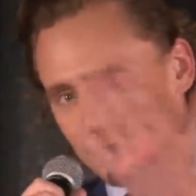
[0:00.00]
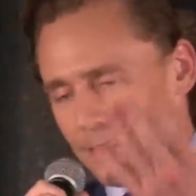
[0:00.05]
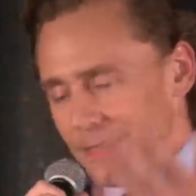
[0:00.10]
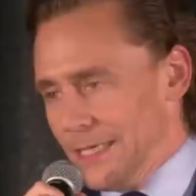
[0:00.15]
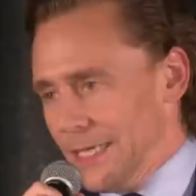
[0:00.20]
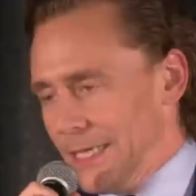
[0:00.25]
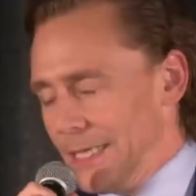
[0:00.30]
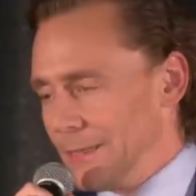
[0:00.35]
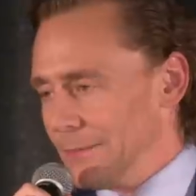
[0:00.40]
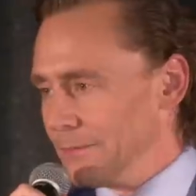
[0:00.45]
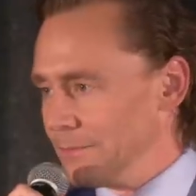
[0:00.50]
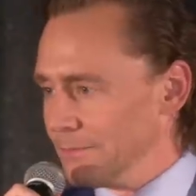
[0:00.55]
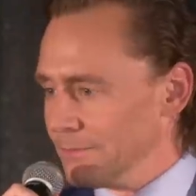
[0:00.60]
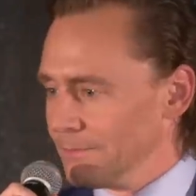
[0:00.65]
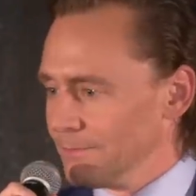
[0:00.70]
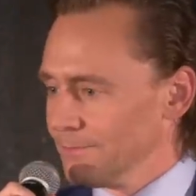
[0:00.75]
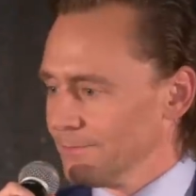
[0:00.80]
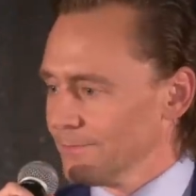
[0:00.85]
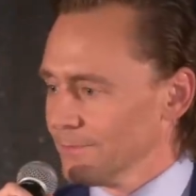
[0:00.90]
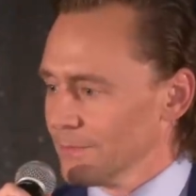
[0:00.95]

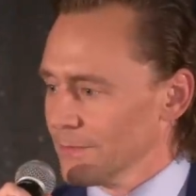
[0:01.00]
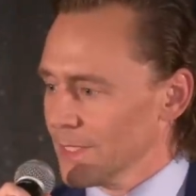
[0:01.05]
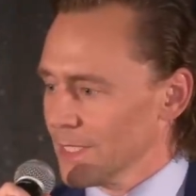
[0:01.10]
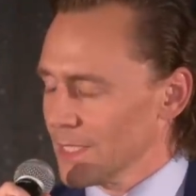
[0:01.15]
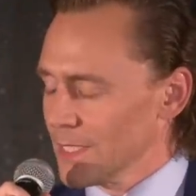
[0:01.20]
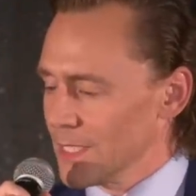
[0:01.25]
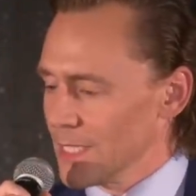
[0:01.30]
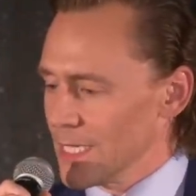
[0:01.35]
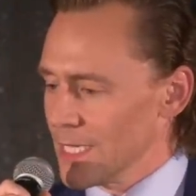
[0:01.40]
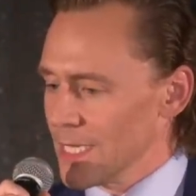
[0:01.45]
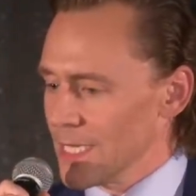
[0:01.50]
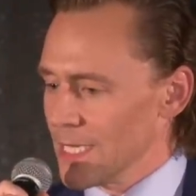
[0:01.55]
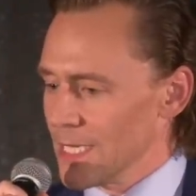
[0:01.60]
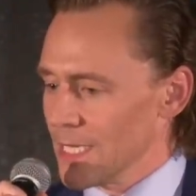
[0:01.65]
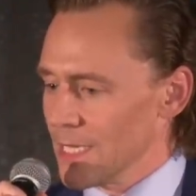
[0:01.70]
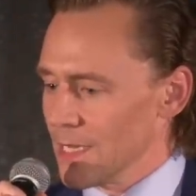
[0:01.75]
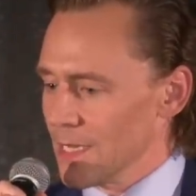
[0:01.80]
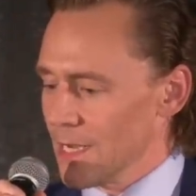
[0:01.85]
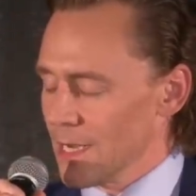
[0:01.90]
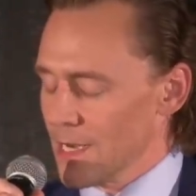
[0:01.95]

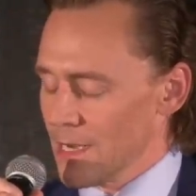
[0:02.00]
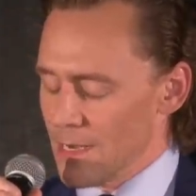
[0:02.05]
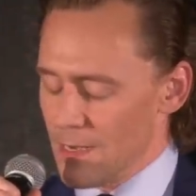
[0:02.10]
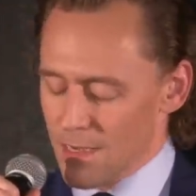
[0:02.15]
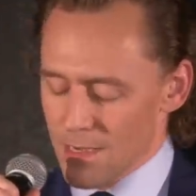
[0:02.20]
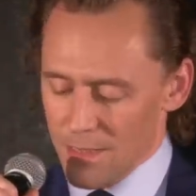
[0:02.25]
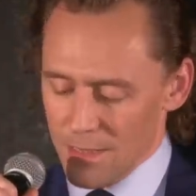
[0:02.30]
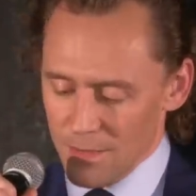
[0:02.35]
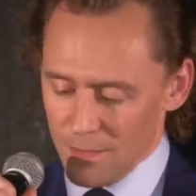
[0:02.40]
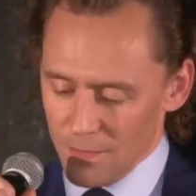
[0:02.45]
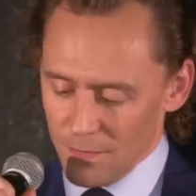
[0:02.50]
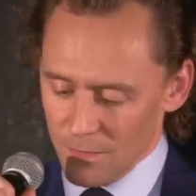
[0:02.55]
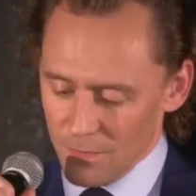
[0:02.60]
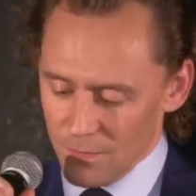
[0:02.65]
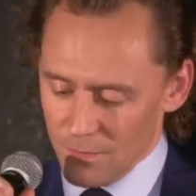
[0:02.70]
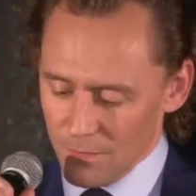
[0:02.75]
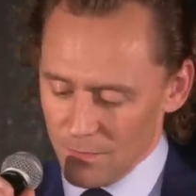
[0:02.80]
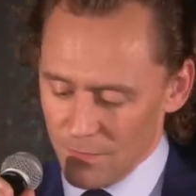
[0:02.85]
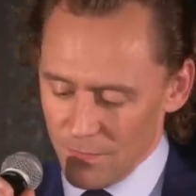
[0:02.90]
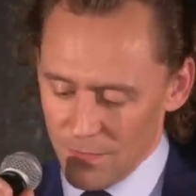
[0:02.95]

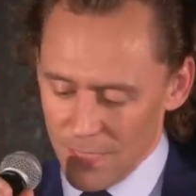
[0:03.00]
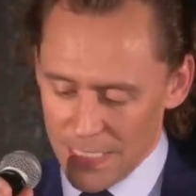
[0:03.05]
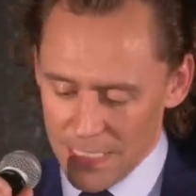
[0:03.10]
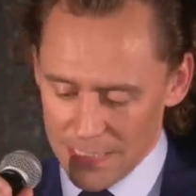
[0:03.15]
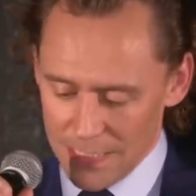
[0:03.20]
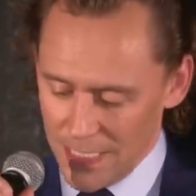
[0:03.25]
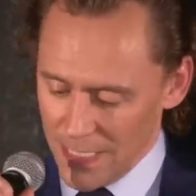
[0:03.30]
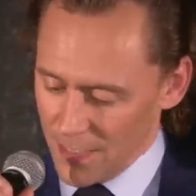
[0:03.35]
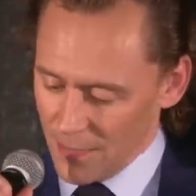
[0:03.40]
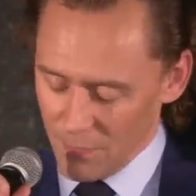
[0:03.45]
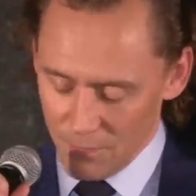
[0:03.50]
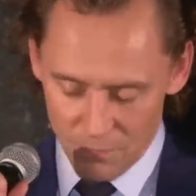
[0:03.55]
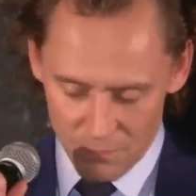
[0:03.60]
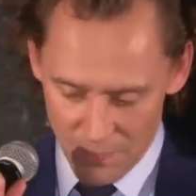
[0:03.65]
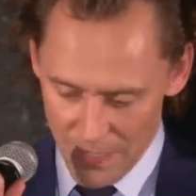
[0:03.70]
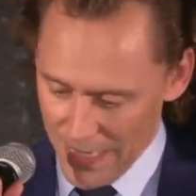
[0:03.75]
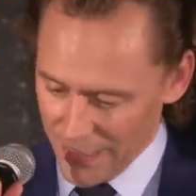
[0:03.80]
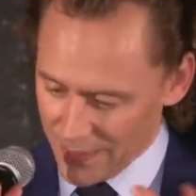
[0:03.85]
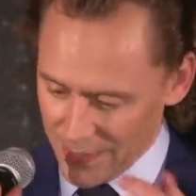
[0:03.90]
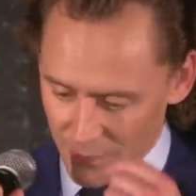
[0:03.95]
things like
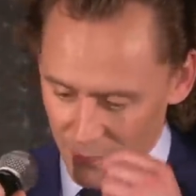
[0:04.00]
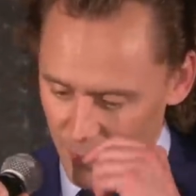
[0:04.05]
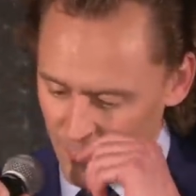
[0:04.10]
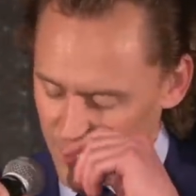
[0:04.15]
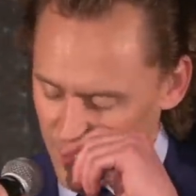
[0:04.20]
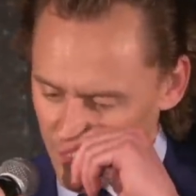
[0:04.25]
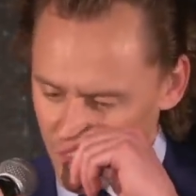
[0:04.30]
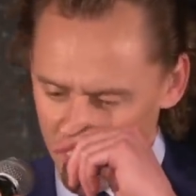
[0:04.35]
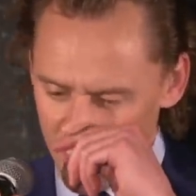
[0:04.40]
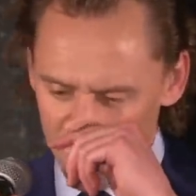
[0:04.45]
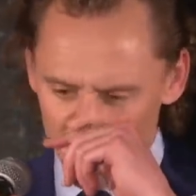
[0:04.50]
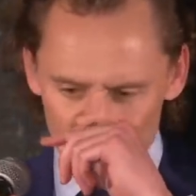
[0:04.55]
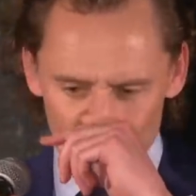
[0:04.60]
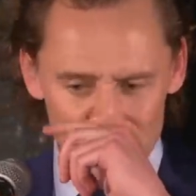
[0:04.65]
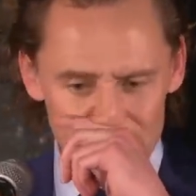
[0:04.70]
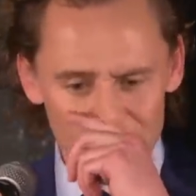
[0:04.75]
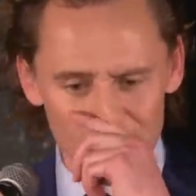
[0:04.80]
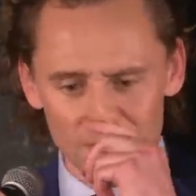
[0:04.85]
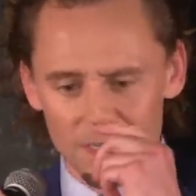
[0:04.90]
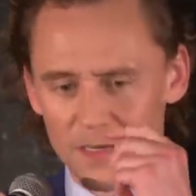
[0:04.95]
acting with Miss Minutes, or
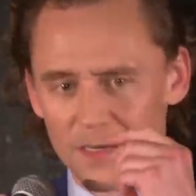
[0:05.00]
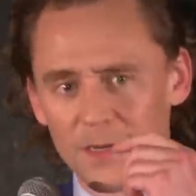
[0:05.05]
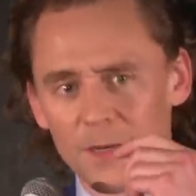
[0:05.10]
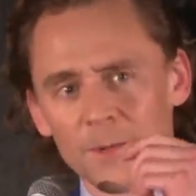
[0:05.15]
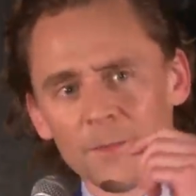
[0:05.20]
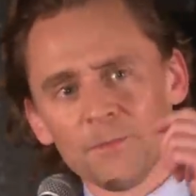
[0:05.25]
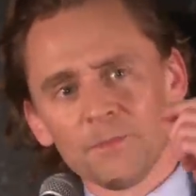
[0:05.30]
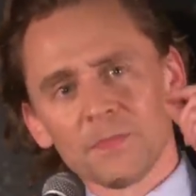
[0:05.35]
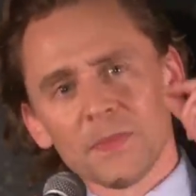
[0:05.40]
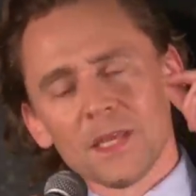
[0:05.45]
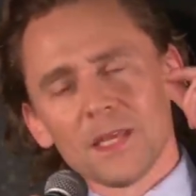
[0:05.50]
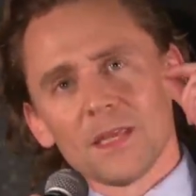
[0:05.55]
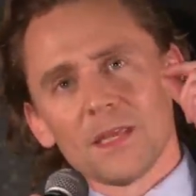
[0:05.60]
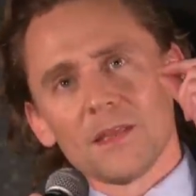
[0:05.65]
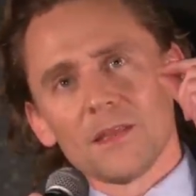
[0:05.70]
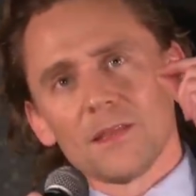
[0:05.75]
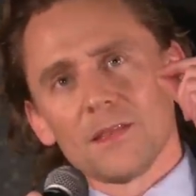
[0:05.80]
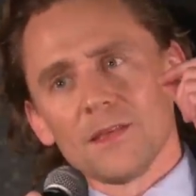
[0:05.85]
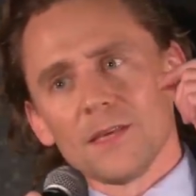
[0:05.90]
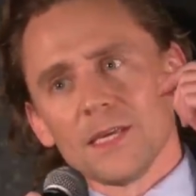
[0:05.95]
even
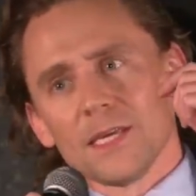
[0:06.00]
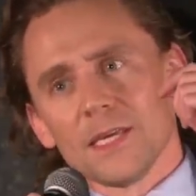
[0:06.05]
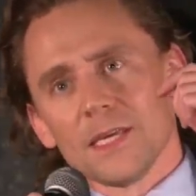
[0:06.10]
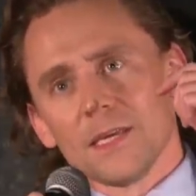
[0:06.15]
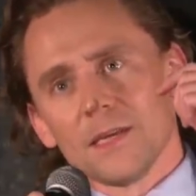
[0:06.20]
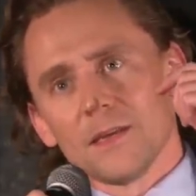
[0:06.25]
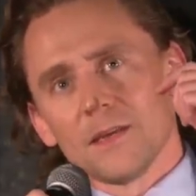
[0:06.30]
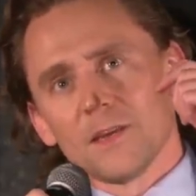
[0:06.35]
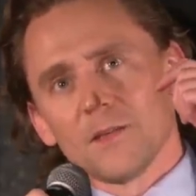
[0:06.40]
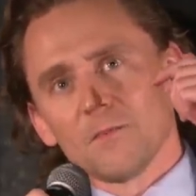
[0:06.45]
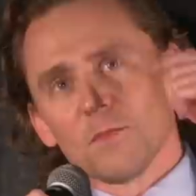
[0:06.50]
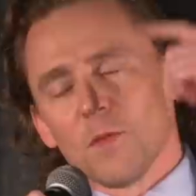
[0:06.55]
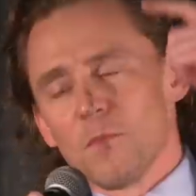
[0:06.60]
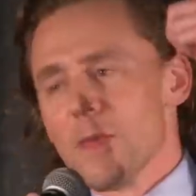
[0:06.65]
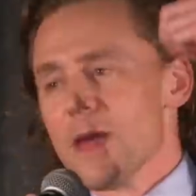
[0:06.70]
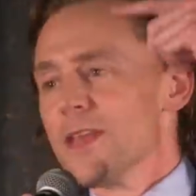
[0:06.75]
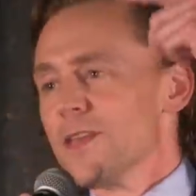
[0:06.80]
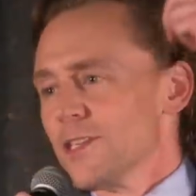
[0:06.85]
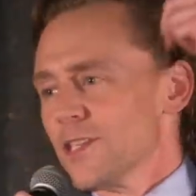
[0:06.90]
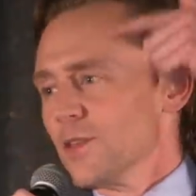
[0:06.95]
the
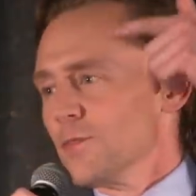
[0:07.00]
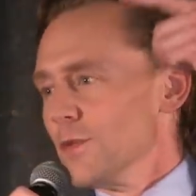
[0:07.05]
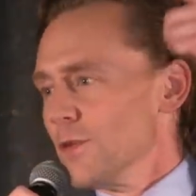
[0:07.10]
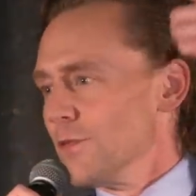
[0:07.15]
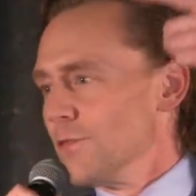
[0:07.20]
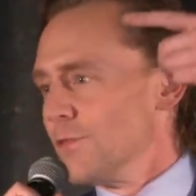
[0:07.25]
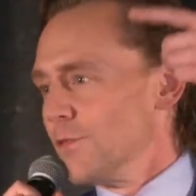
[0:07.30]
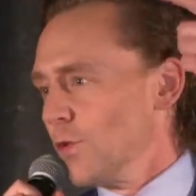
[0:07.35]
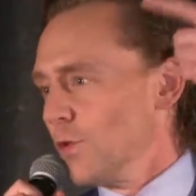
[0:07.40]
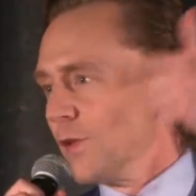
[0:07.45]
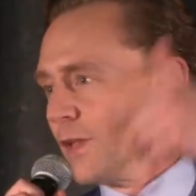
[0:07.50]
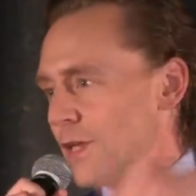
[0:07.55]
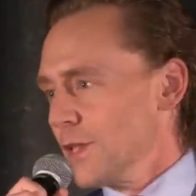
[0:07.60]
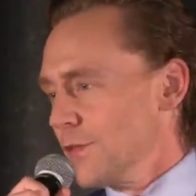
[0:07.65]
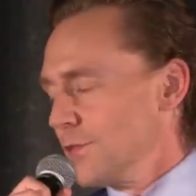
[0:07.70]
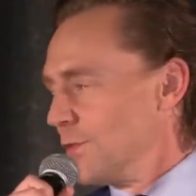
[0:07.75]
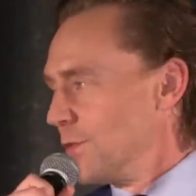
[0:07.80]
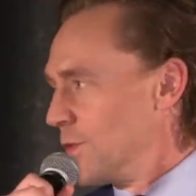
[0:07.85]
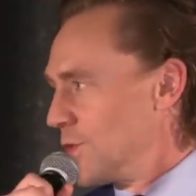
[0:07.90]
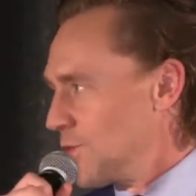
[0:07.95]
momentum of falling
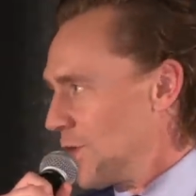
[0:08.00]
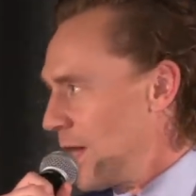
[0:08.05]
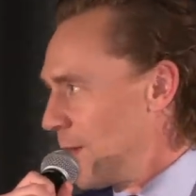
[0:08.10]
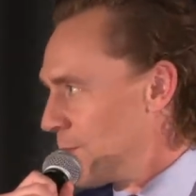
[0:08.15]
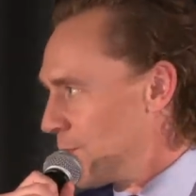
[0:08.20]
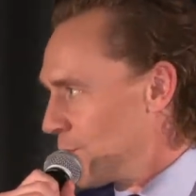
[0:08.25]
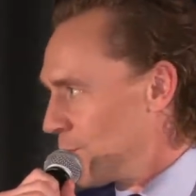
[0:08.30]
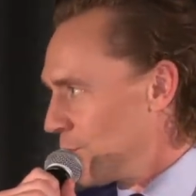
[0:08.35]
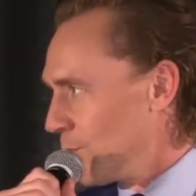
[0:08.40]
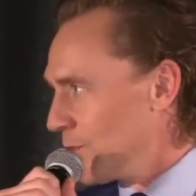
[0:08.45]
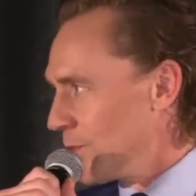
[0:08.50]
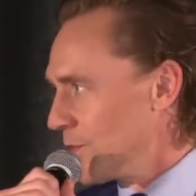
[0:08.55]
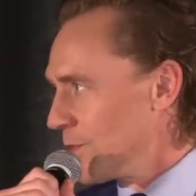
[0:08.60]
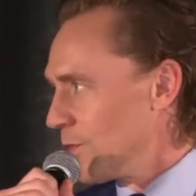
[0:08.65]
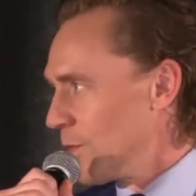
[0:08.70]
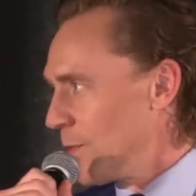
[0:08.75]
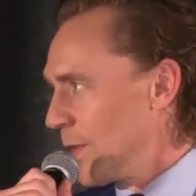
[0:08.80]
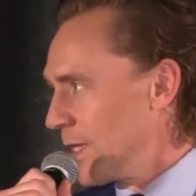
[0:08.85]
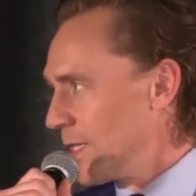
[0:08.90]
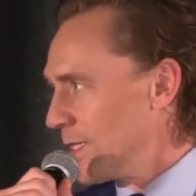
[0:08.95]
through trapdoors
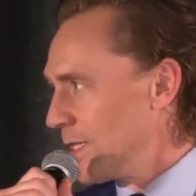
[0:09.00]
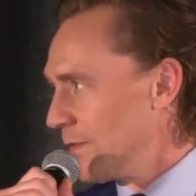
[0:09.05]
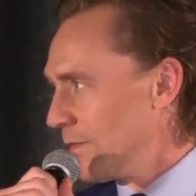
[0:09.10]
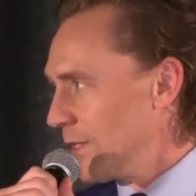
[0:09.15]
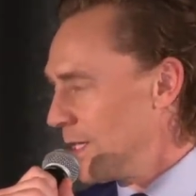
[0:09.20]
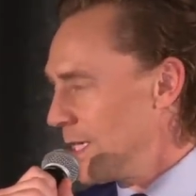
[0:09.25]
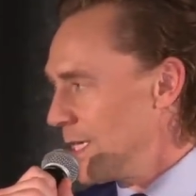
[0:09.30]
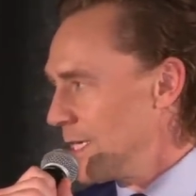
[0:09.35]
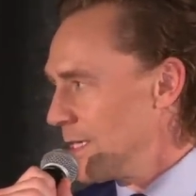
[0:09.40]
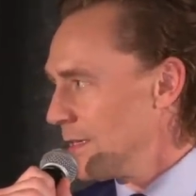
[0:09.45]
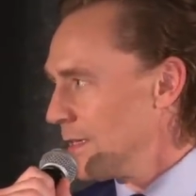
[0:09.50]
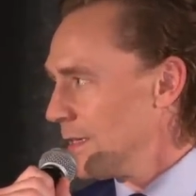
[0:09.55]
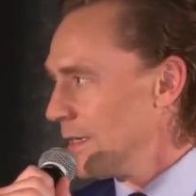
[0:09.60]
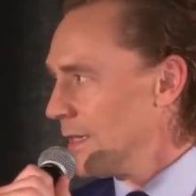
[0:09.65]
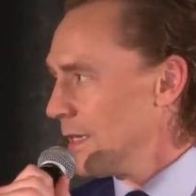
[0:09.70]
repetitively,